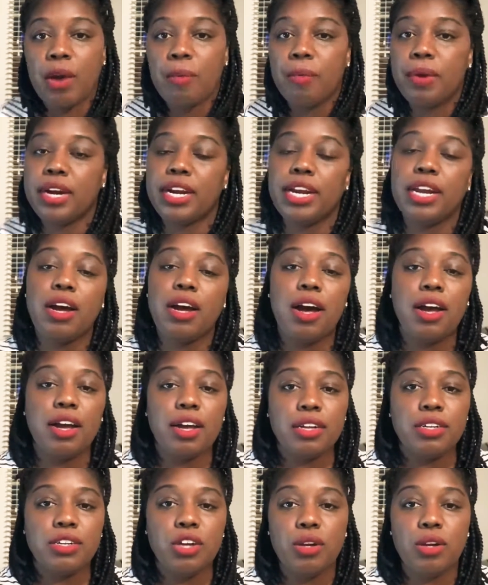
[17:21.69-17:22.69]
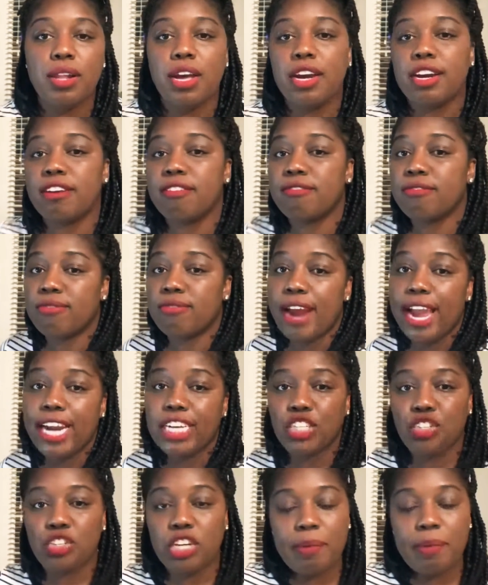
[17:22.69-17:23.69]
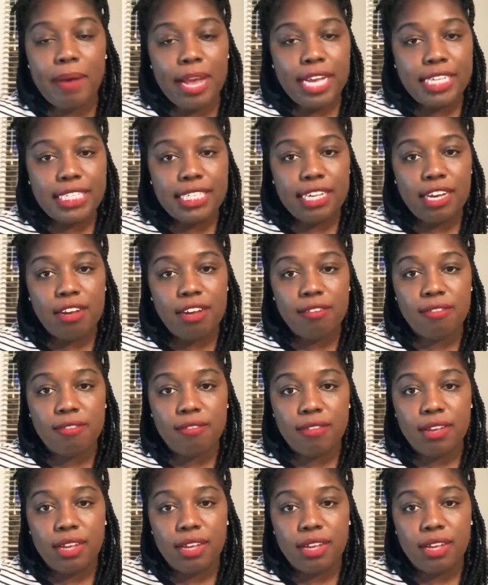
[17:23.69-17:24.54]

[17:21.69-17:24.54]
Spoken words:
working on no longer fracturing myself.